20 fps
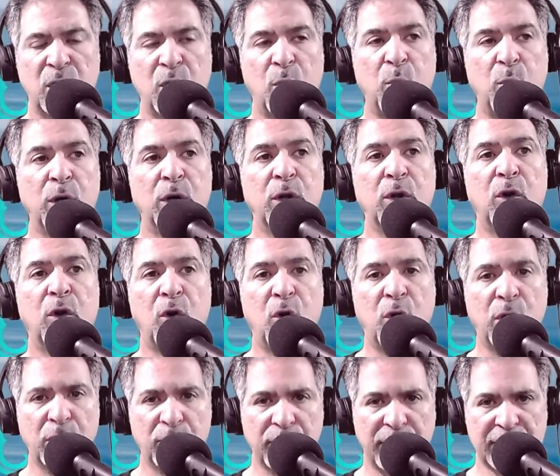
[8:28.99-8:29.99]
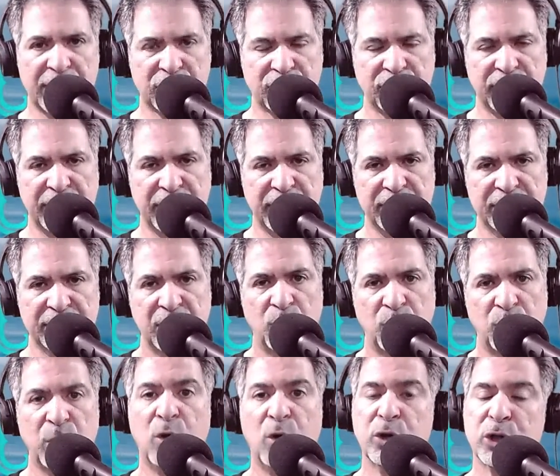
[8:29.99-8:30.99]
We'll order x-rays.
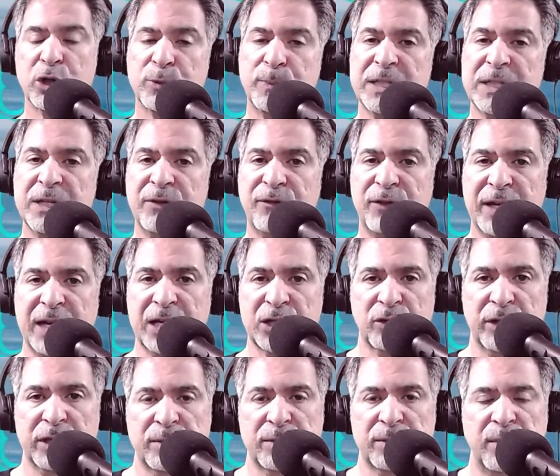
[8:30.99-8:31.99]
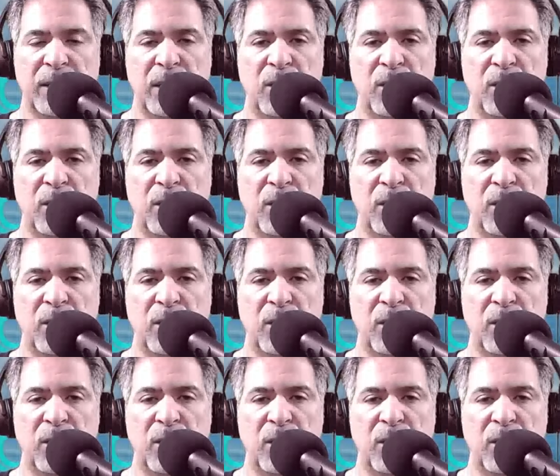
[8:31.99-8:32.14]
We order specific x-rays.